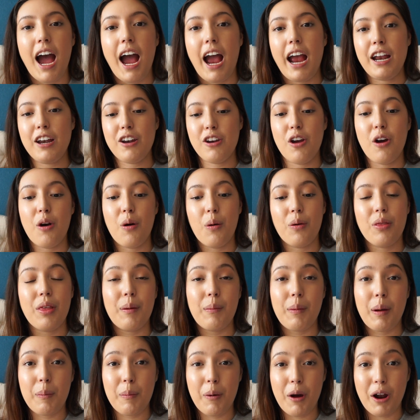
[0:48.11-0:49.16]
I know that
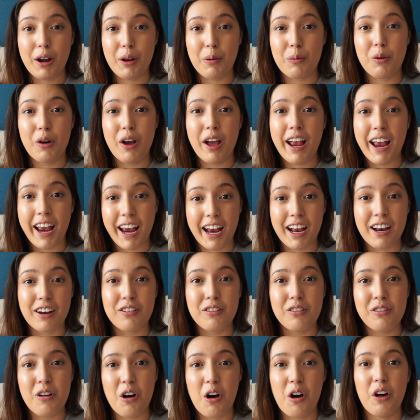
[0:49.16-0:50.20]
my body will
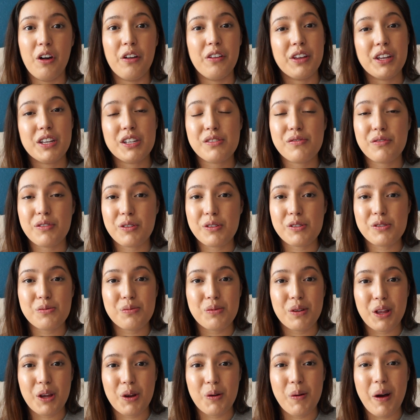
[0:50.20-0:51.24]
handle all of these foods
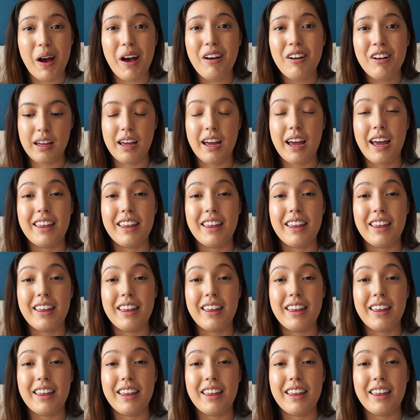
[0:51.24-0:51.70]
really well,